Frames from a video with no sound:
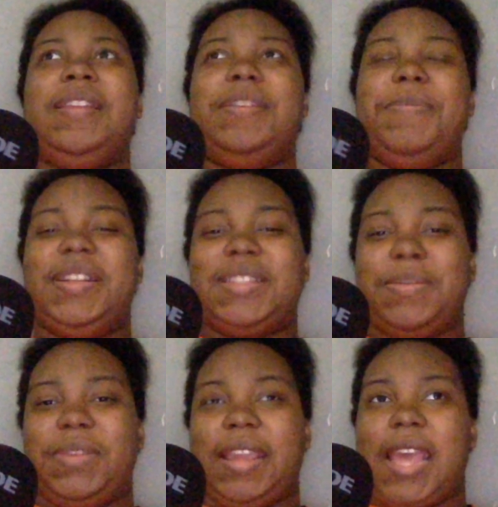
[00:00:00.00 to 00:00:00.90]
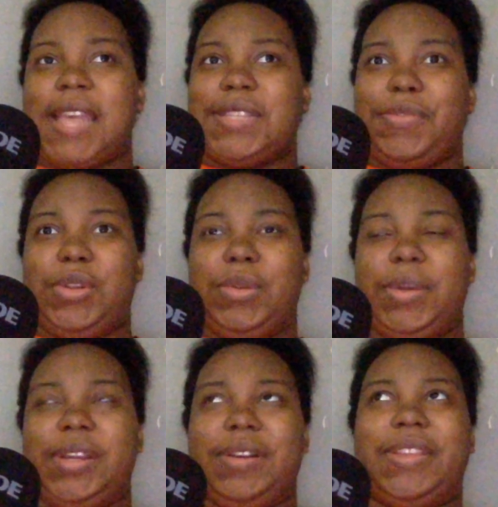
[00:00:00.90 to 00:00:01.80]
the minute someone like asks for a
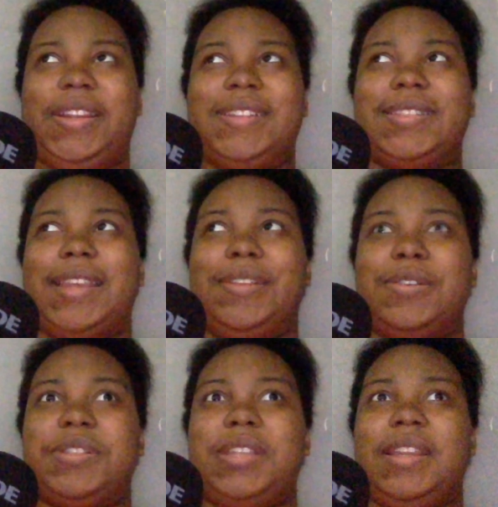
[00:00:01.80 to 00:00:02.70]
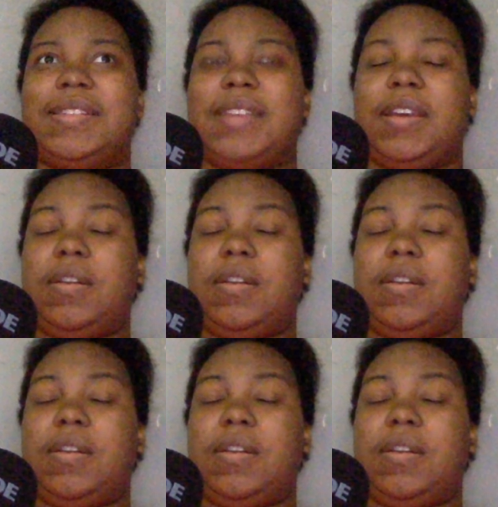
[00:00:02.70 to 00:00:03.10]
lawyer, then it's like they're seen as like,